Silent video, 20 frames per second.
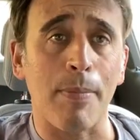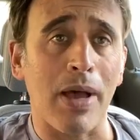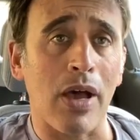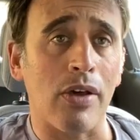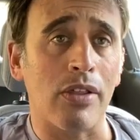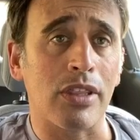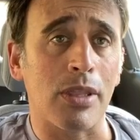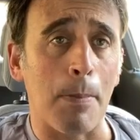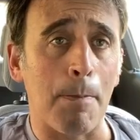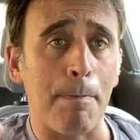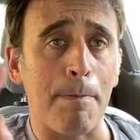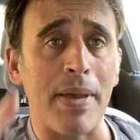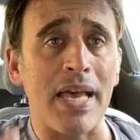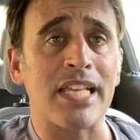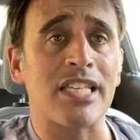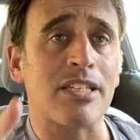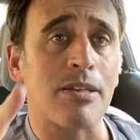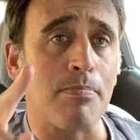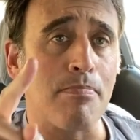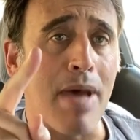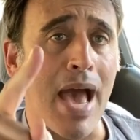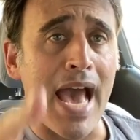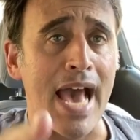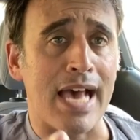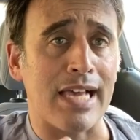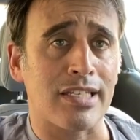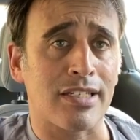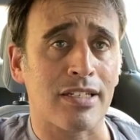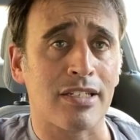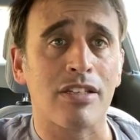about the best
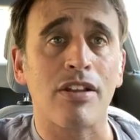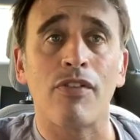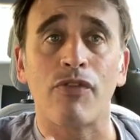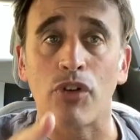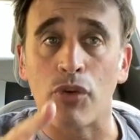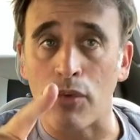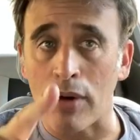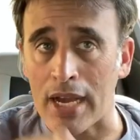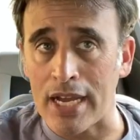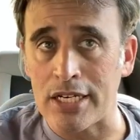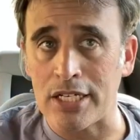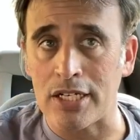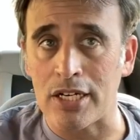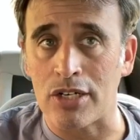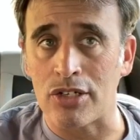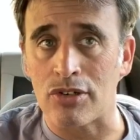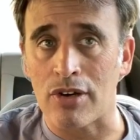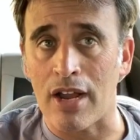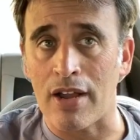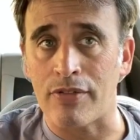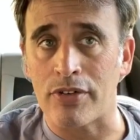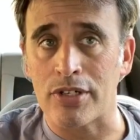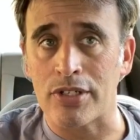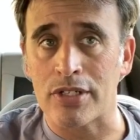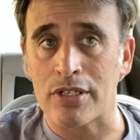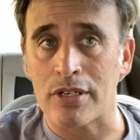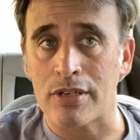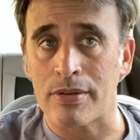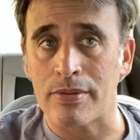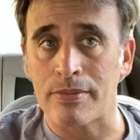masks for rideshare
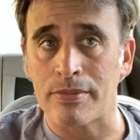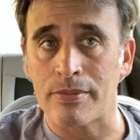drivers.